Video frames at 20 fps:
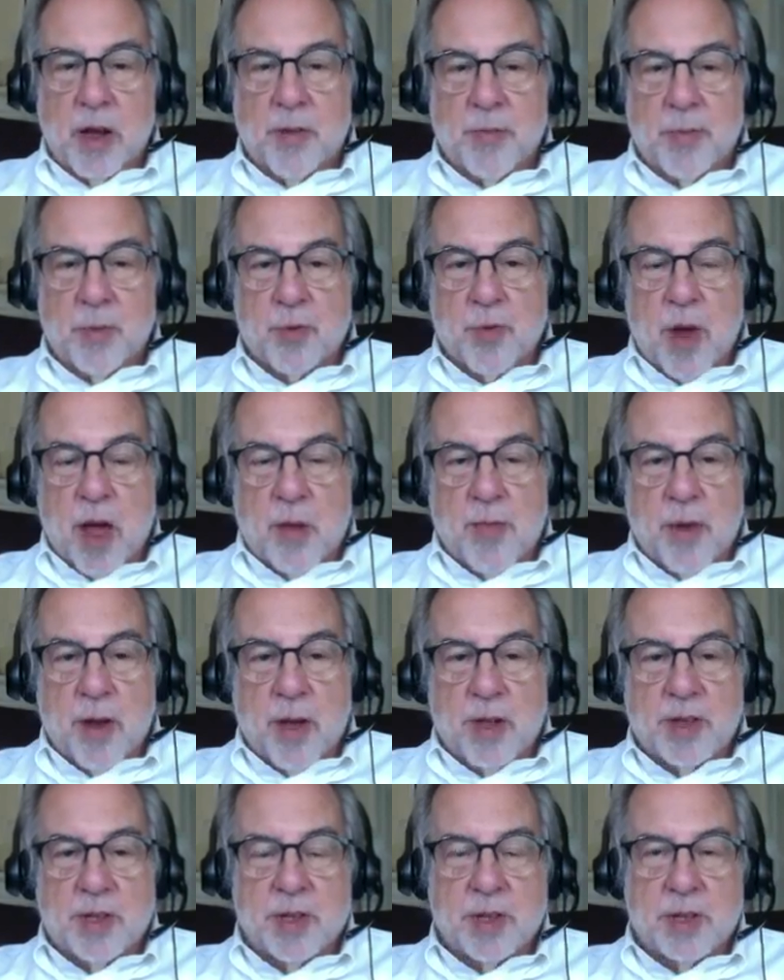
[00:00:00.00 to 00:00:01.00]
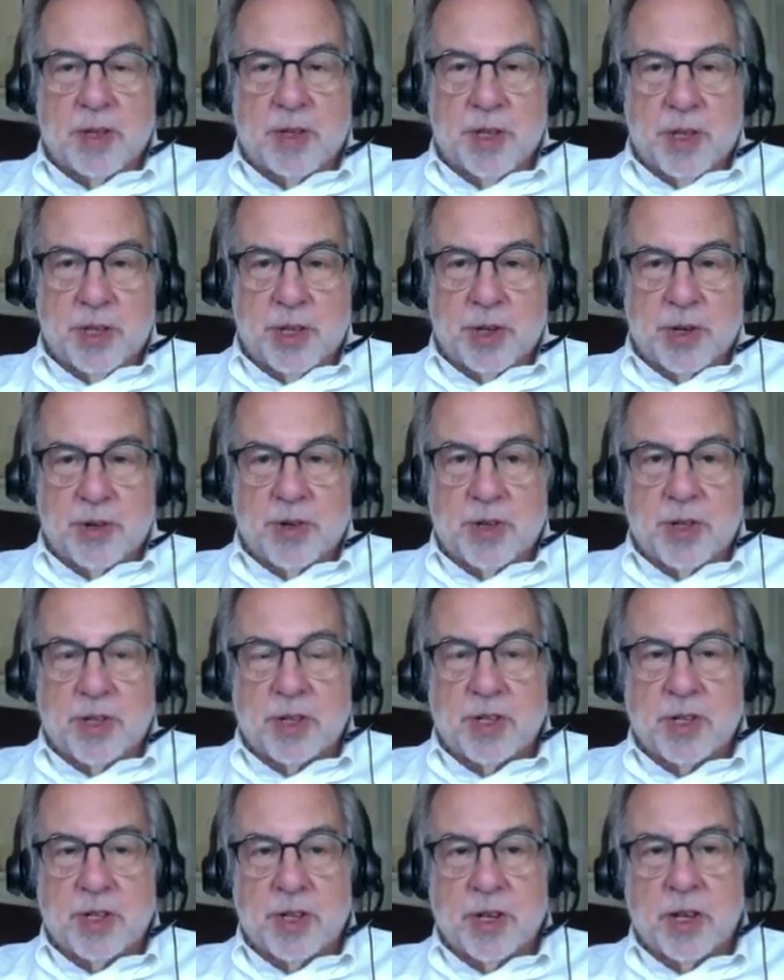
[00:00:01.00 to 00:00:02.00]
rabbis and teachers
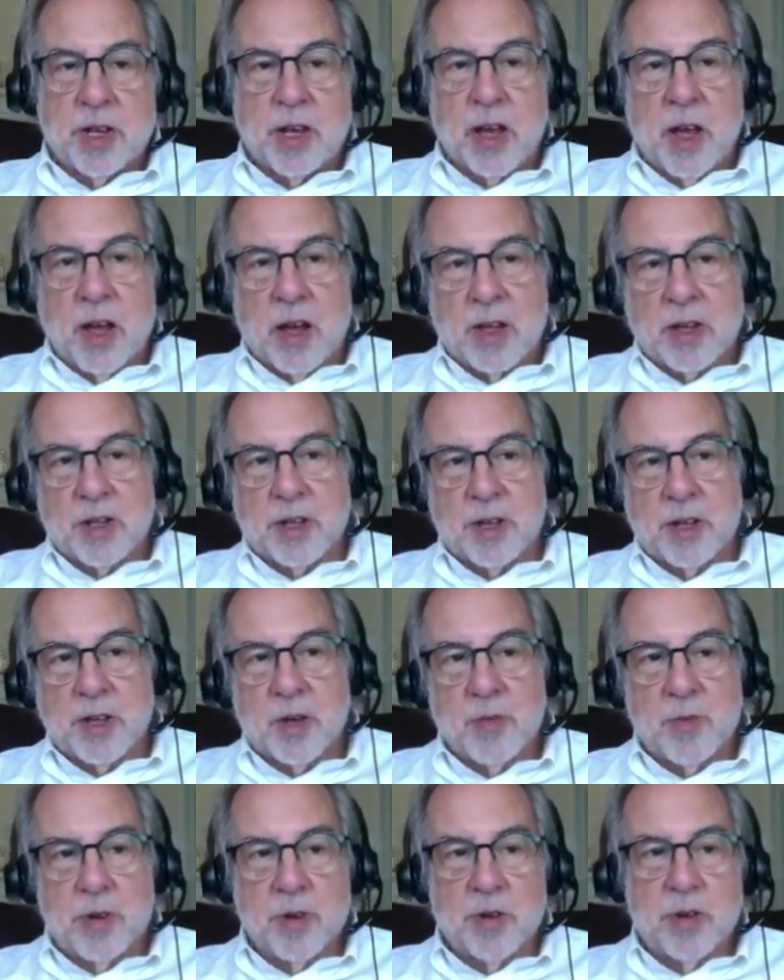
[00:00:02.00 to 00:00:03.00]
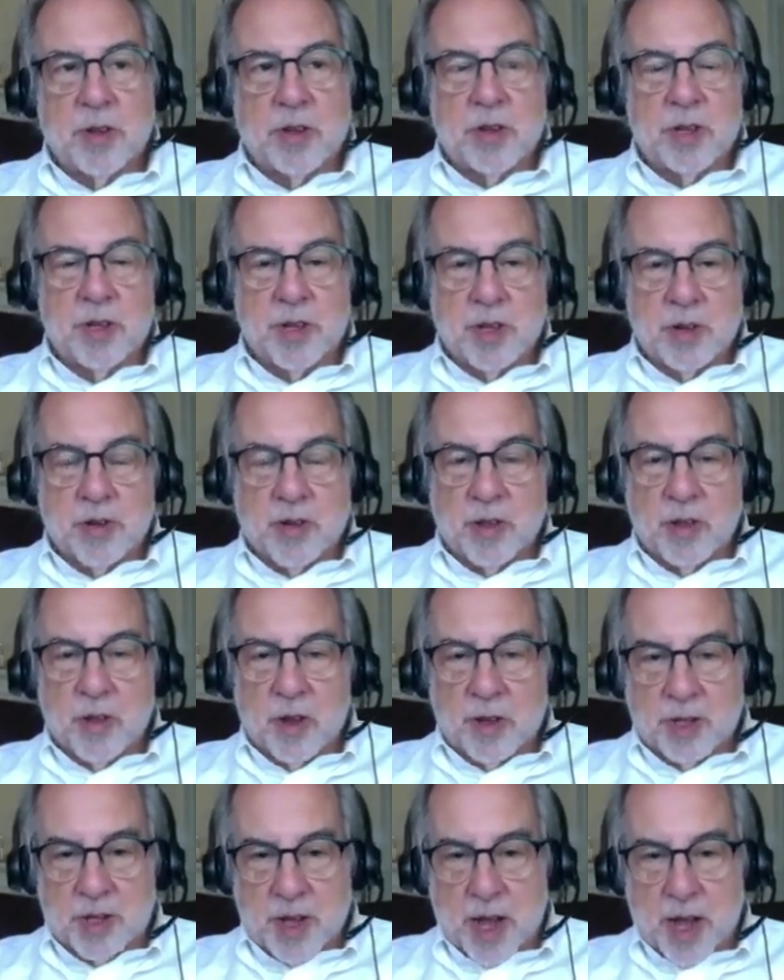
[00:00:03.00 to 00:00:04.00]
and synagogues and communities here in
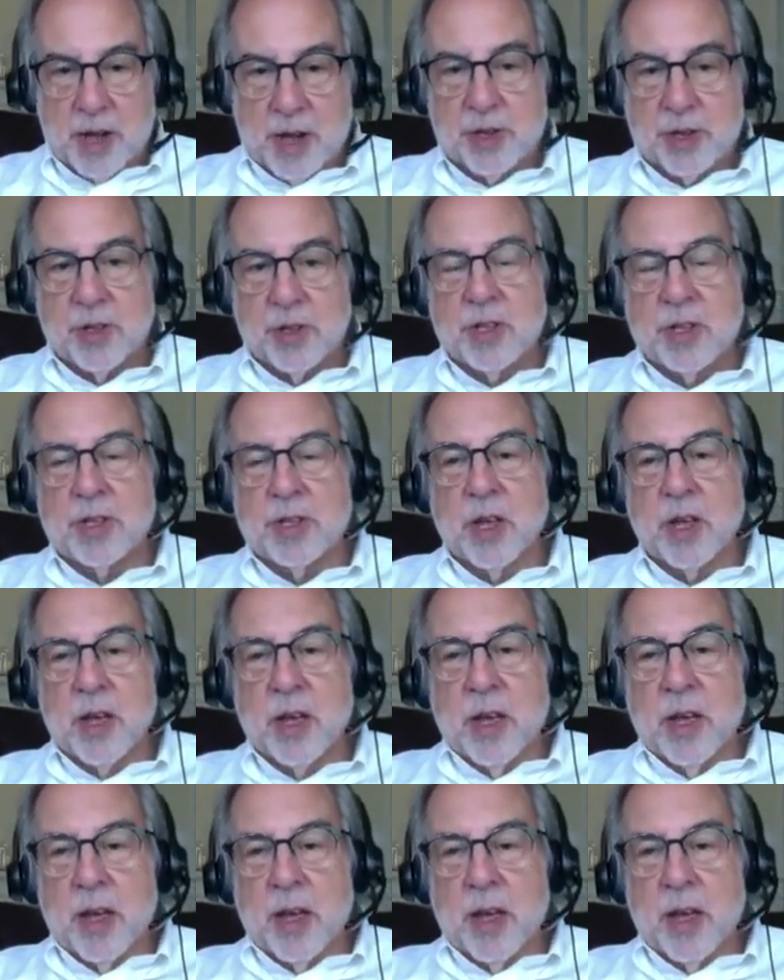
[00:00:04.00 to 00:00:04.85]
Los Angeles.